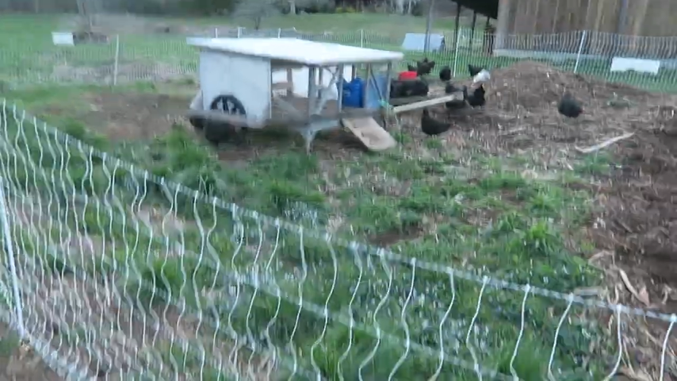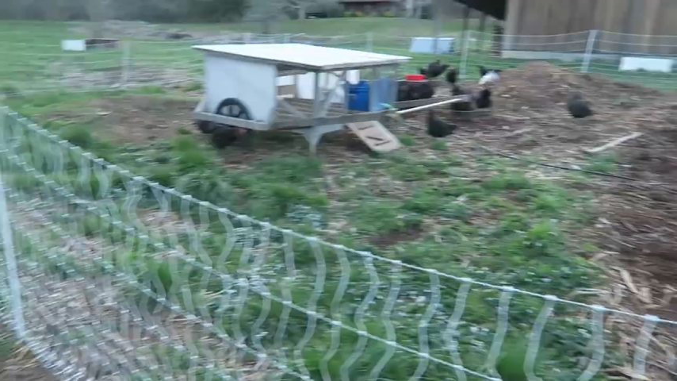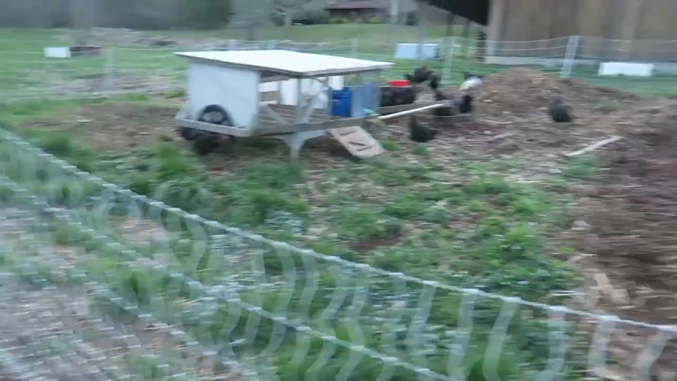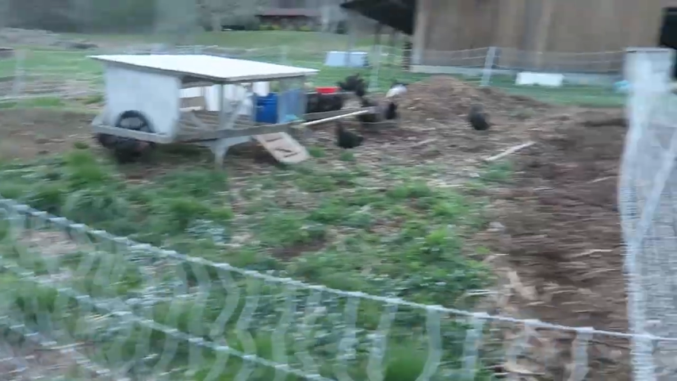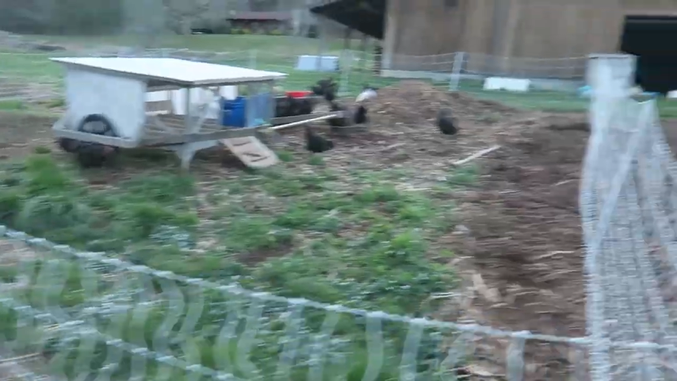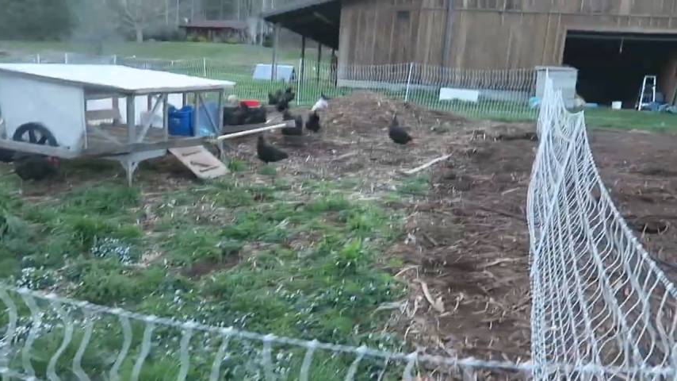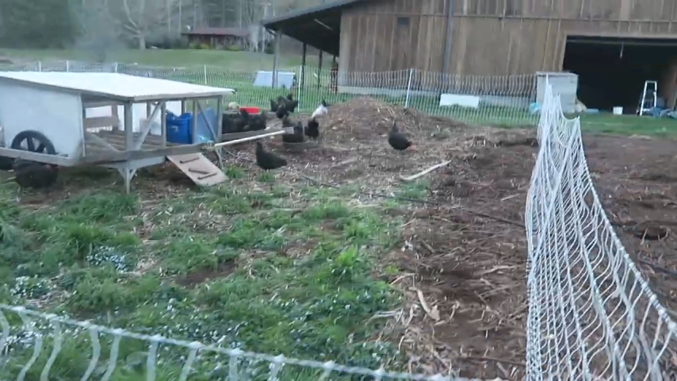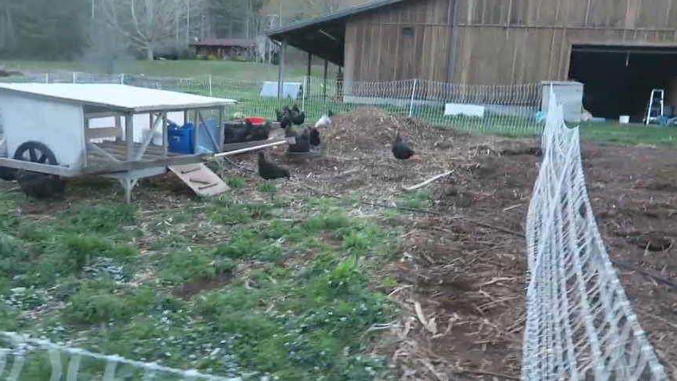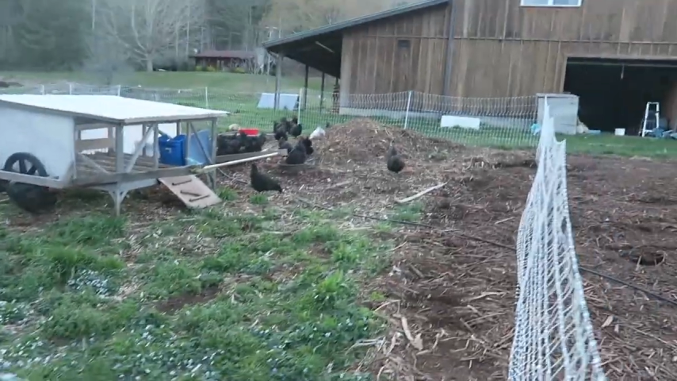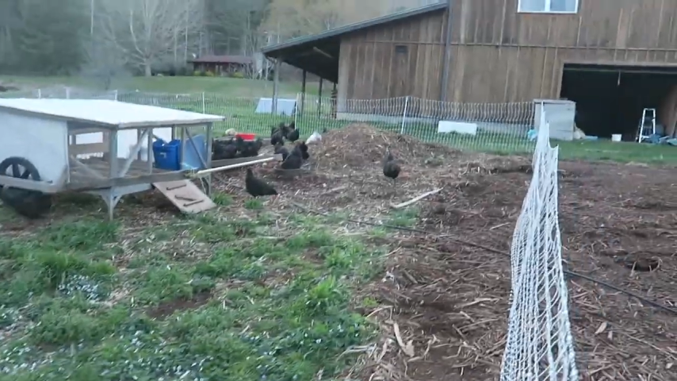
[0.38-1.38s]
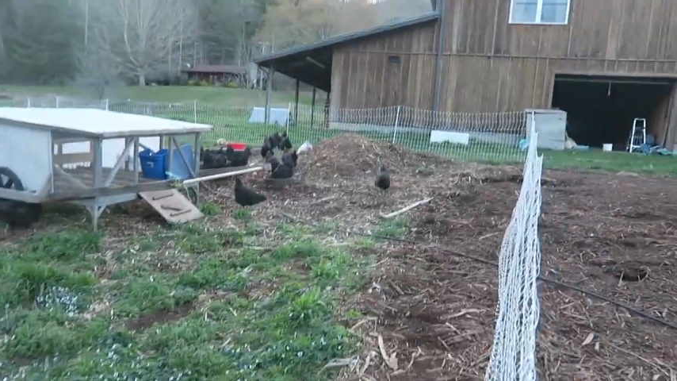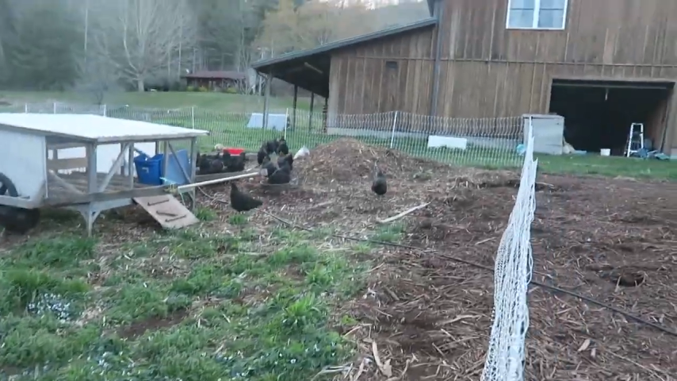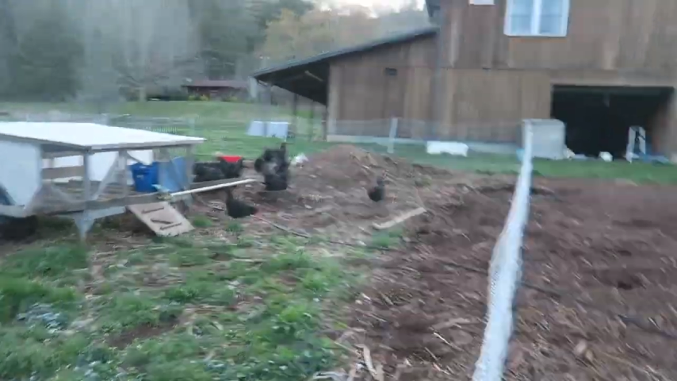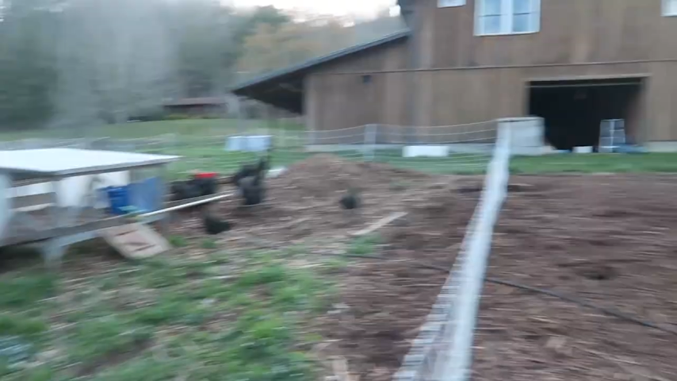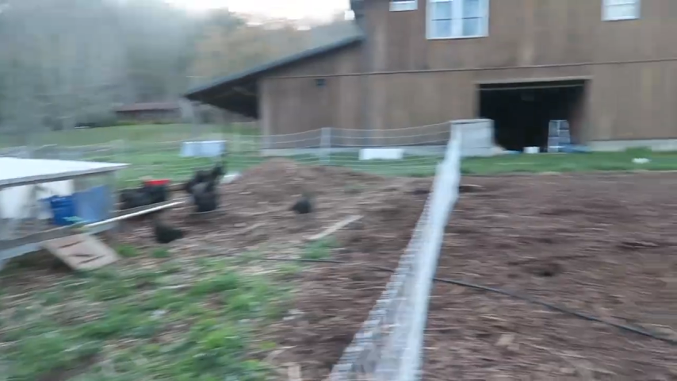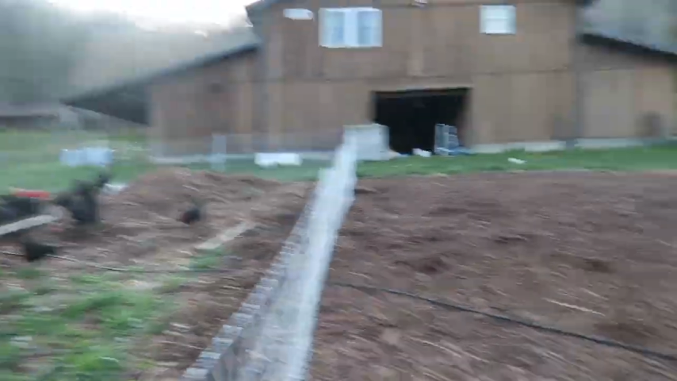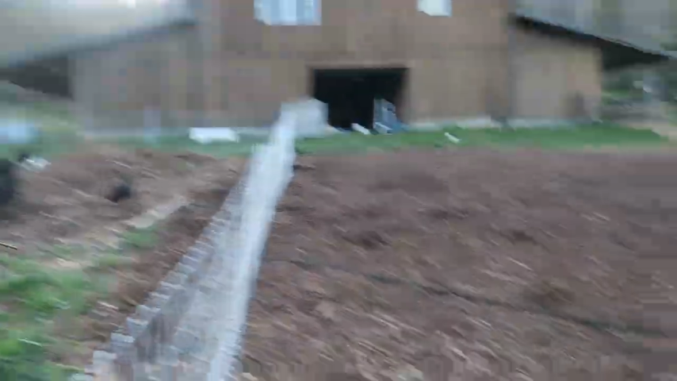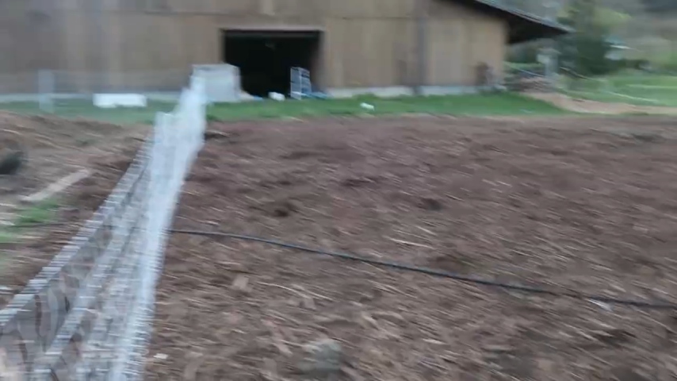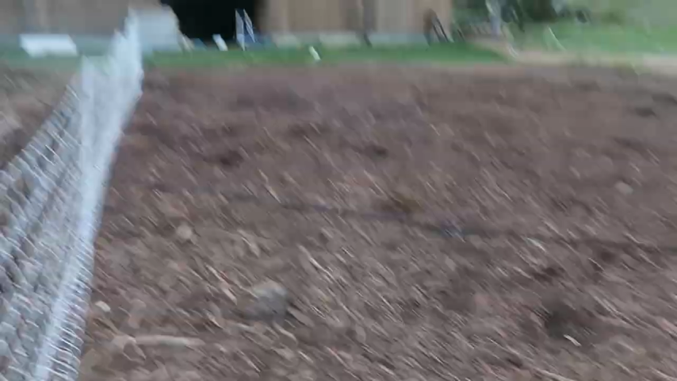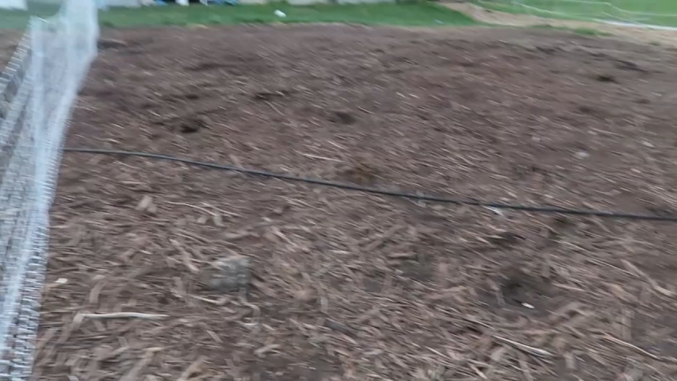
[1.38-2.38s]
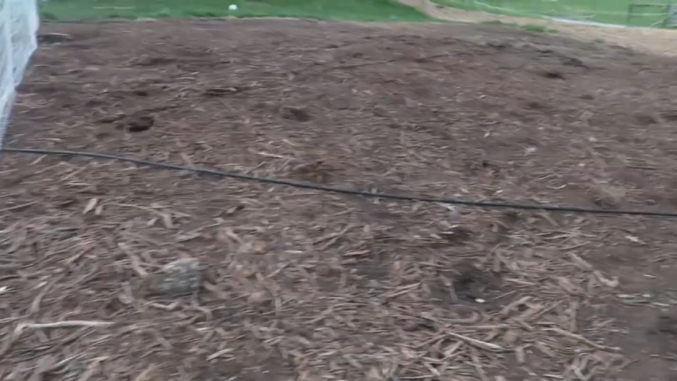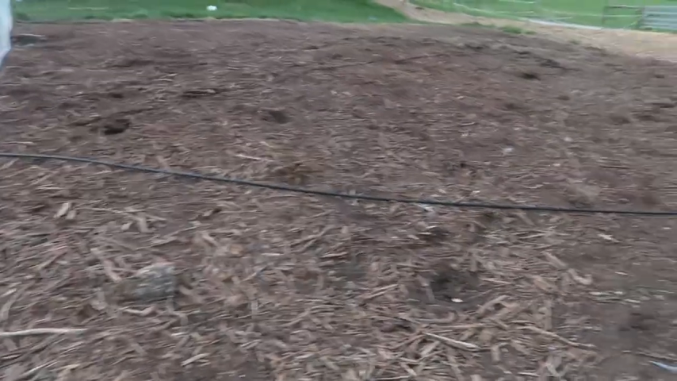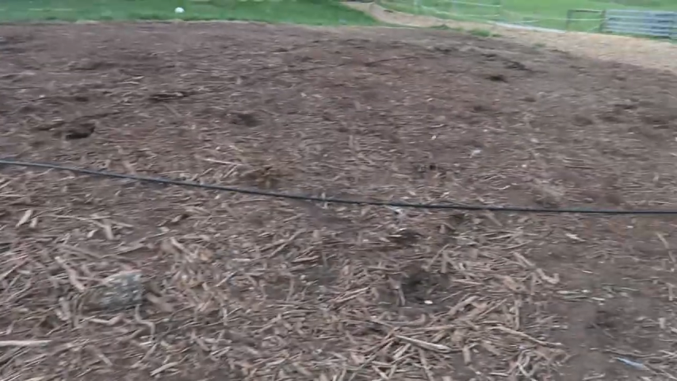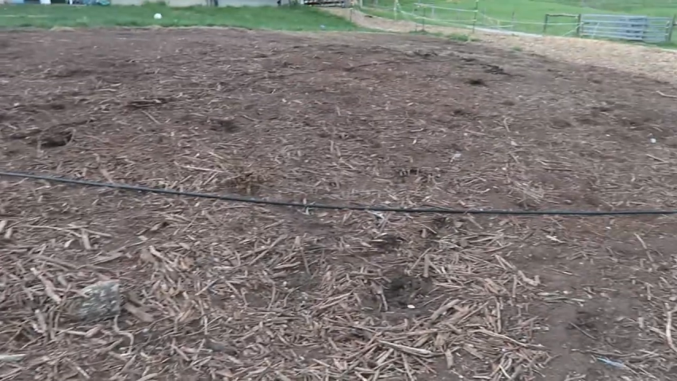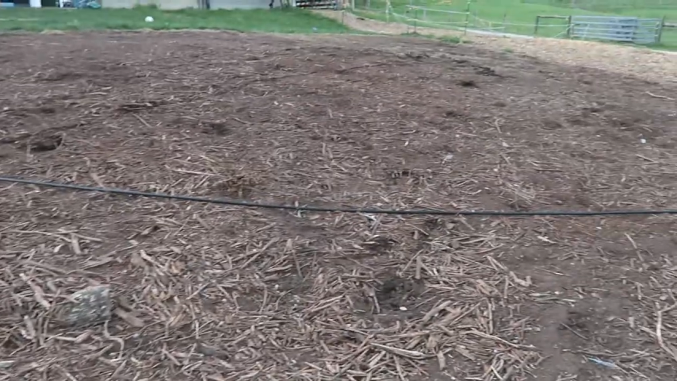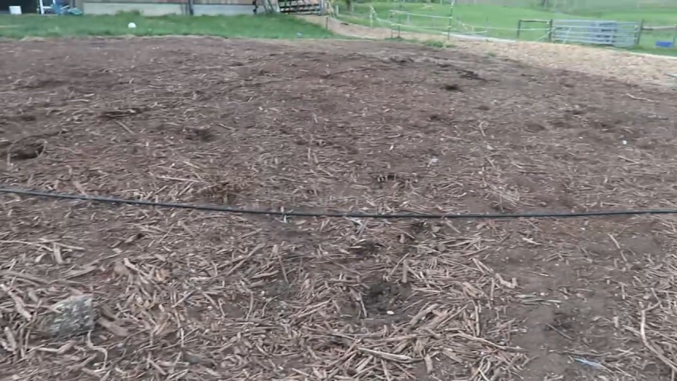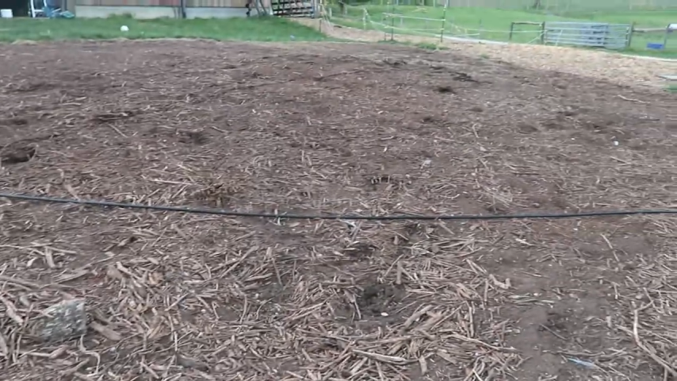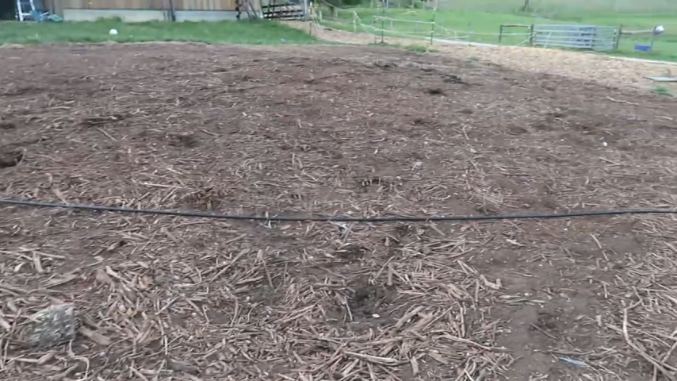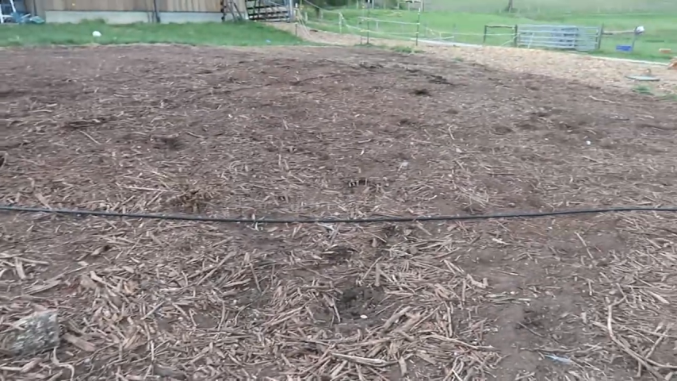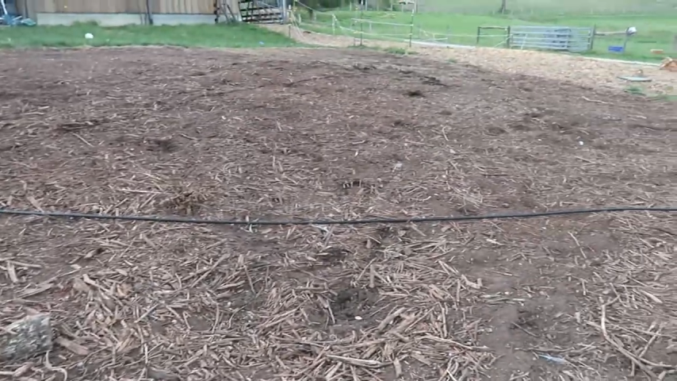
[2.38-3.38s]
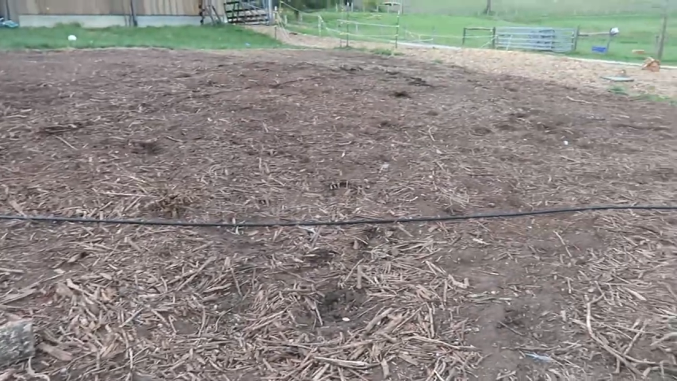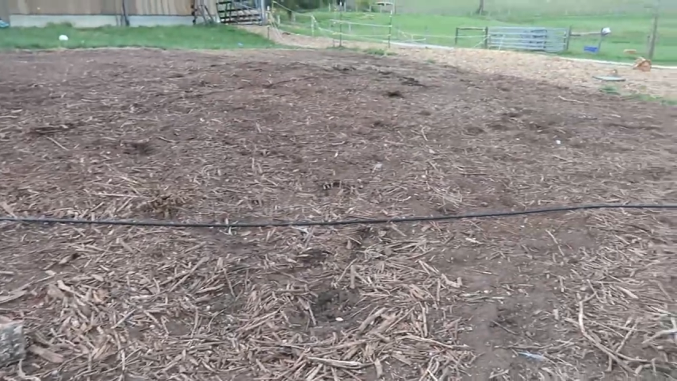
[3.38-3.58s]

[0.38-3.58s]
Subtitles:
No face is visible, so there are no lips to read.